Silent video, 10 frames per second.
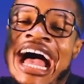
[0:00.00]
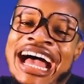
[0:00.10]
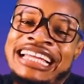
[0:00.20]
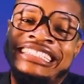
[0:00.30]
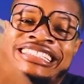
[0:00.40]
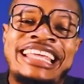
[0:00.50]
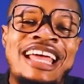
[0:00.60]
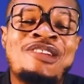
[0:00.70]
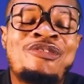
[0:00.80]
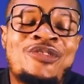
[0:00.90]
and
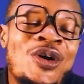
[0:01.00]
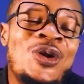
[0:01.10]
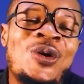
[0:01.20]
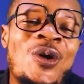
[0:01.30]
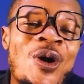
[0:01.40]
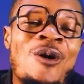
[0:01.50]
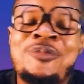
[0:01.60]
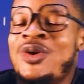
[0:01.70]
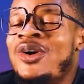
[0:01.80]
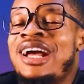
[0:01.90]
then follow
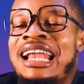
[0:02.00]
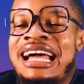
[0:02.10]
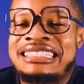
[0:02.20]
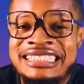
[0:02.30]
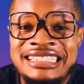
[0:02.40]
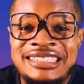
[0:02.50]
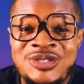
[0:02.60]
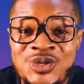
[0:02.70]
up your classes.